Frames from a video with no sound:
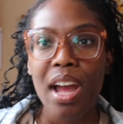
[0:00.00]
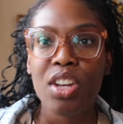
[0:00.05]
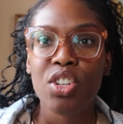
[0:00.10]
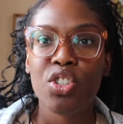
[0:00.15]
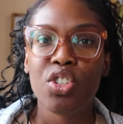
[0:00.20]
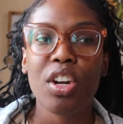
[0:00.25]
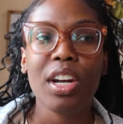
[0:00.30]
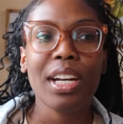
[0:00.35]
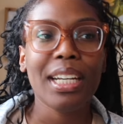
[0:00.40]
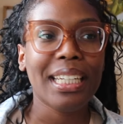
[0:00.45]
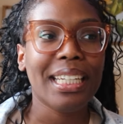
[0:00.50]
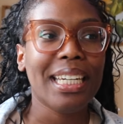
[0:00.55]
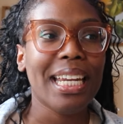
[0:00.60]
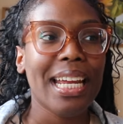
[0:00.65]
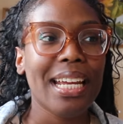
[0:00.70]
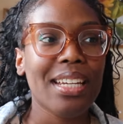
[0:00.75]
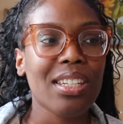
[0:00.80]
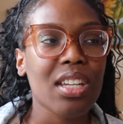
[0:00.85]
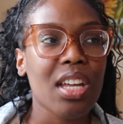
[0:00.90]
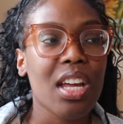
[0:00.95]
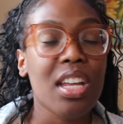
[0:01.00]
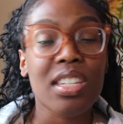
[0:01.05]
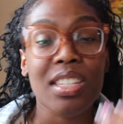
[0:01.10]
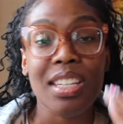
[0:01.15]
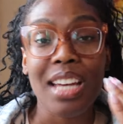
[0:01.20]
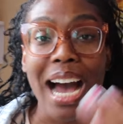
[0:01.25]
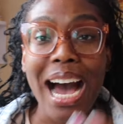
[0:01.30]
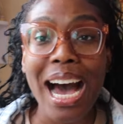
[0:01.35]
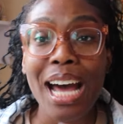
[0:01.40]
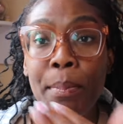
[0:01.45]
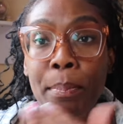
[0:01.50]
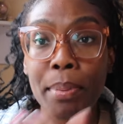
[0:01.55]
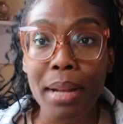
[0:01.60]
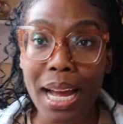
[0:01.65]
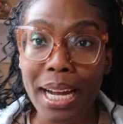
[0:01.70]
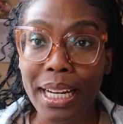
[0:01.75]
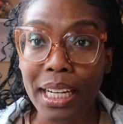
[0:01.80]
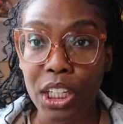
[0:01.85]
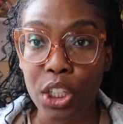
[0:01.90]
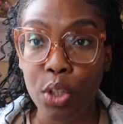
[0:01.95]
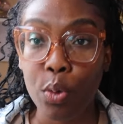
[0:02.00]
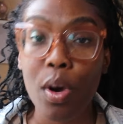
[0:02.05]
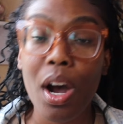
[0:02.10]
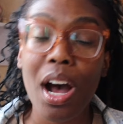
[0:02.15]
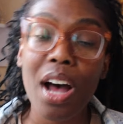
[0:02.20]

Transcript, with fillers: Certain things is God blocking you,